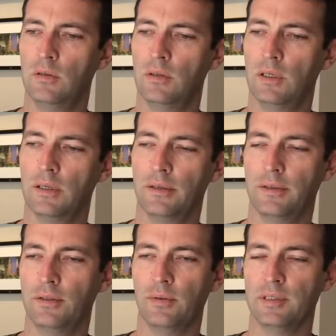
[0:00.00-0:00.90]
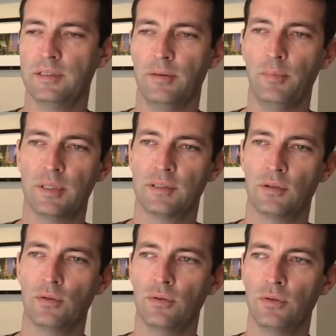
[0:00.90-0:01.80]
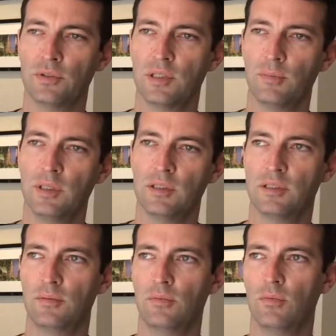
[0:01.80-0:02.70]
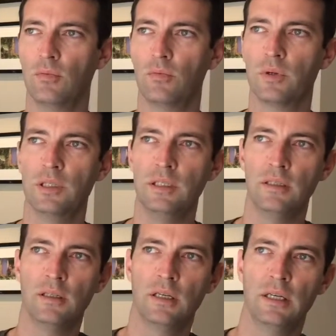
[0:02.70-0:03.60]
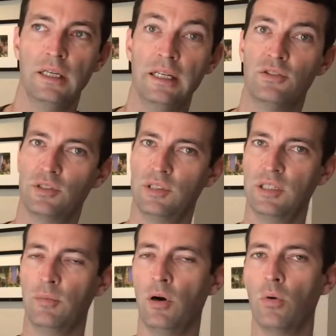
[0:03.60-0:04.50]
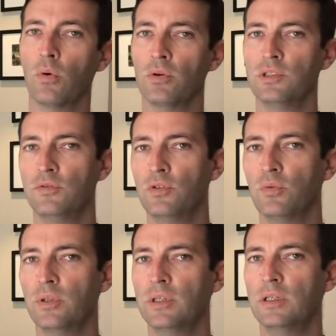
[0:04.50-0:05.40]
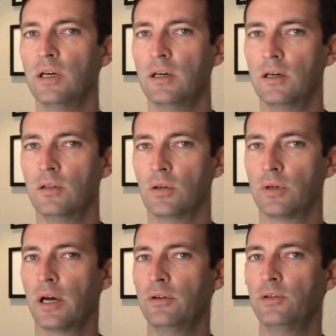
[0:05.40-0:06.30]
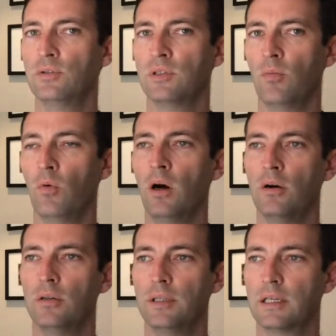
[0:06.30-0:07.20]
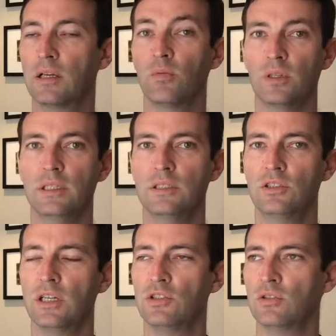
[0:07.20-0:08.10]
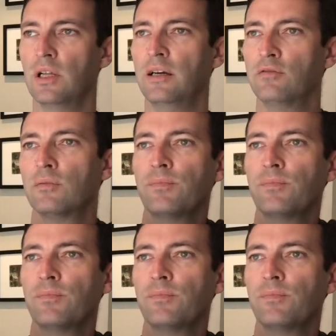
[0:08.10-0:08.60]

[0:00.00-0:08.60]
I don't want to say mystical, there's something really interesting about words. If you really learn how to use them well, they can really change your life.